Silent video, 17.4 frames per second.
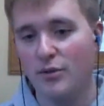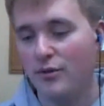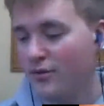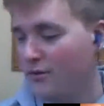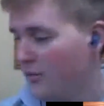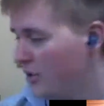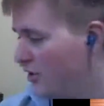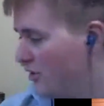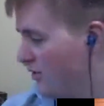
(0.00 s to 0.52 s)

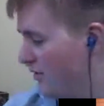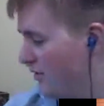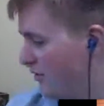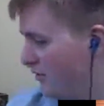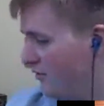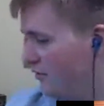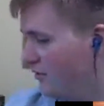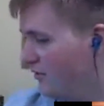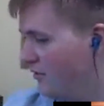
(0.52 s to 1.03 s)
which is
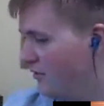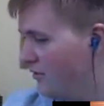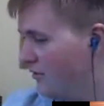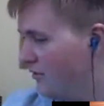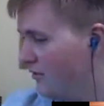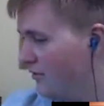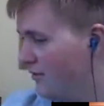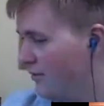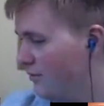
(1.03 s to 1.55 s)

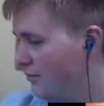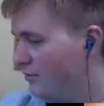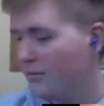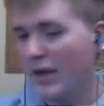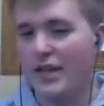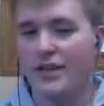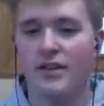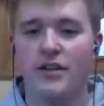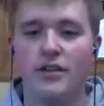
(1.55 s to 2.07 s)

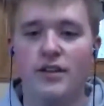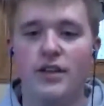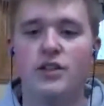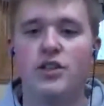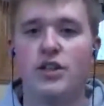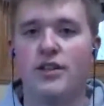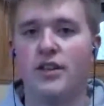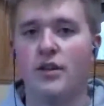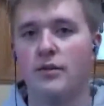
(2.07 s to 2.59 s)
basically
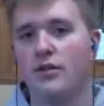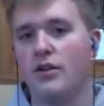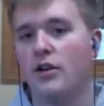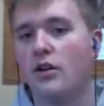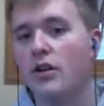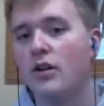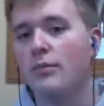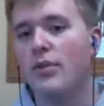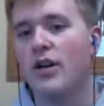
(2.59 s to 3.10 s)
just the
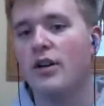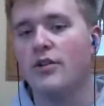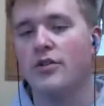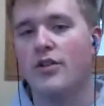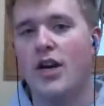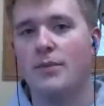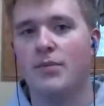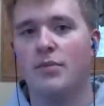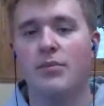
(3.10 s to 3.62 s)
current browser
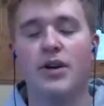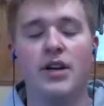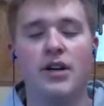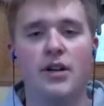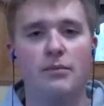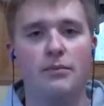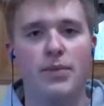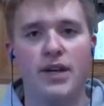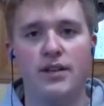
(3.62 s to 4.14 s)
app, but it
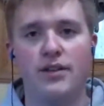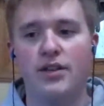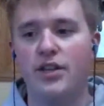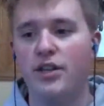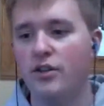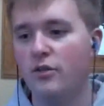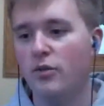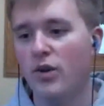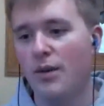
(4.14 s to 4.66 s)
embeds
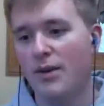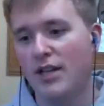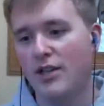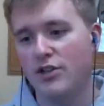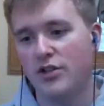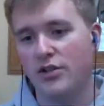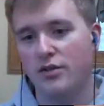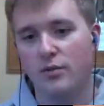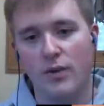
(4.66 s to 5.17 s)
Qt Web
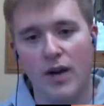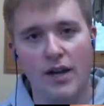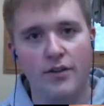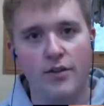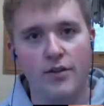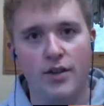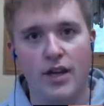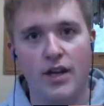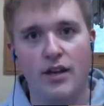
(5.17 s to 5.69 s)
Engine rather
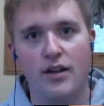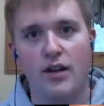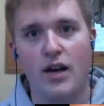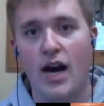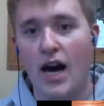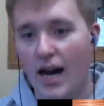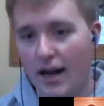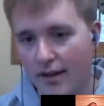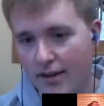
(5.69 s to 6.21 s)
than
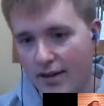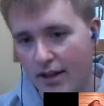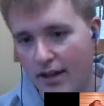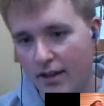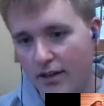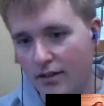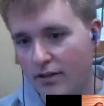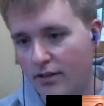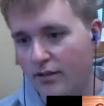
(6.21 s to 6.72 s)

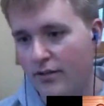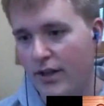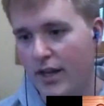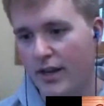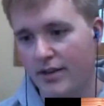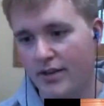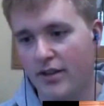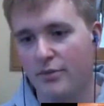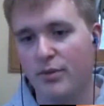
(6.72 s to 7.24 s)
Oxide
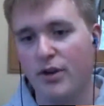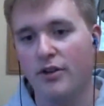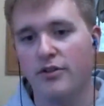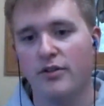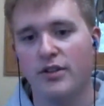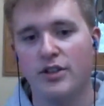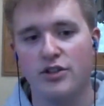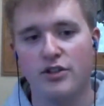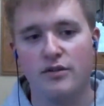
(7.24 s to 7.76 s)
as its browser
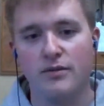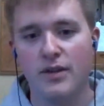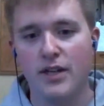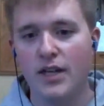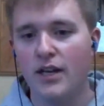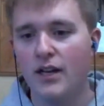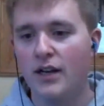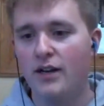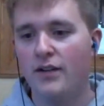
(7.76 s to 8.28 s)
engine.
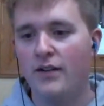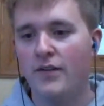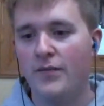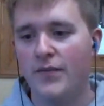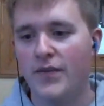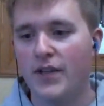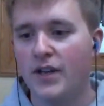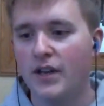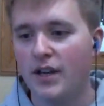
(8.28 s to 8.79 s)

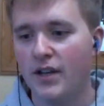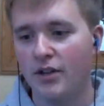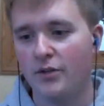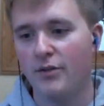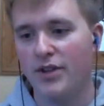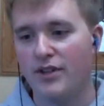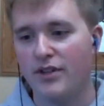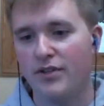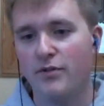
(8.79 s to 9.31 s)
And the
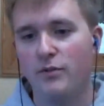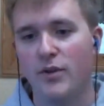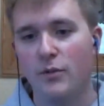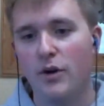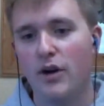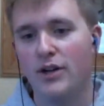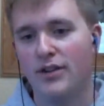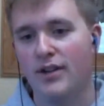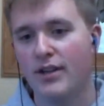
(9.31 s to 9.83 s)
reason we
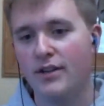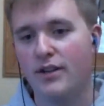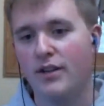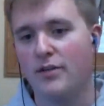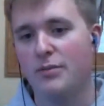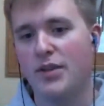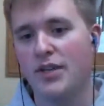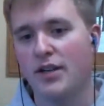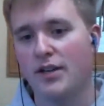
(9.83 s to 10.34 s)
want this is
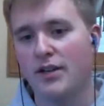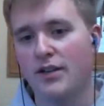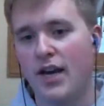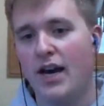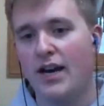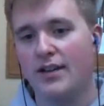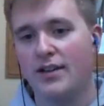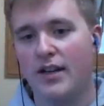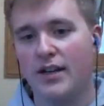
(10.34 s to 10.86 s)
because
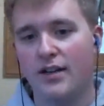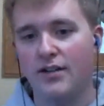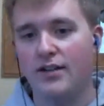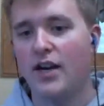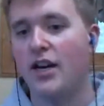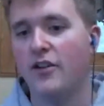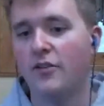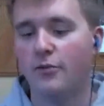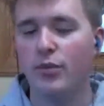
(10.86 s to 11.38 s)
Oxide is
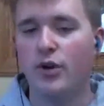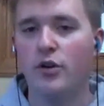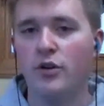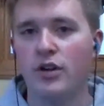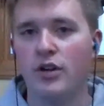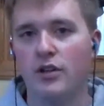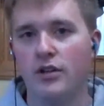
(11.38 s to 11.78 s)
kind of broken a